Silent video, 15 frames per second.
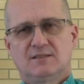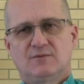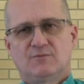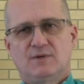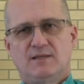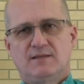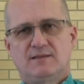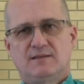
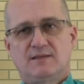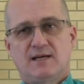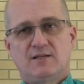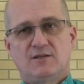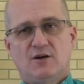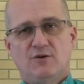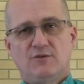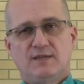when they
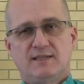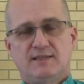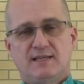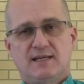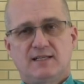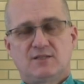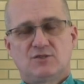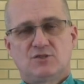know that
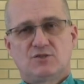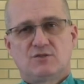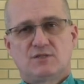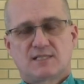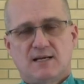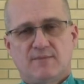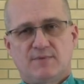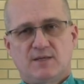they can do
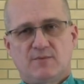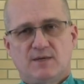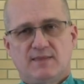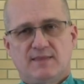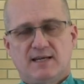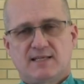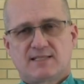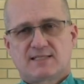something when
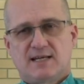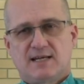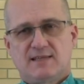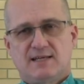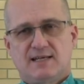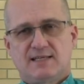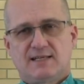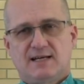they say
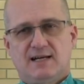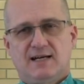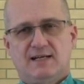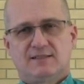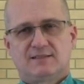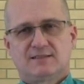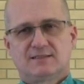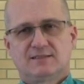they
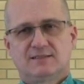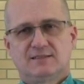can't.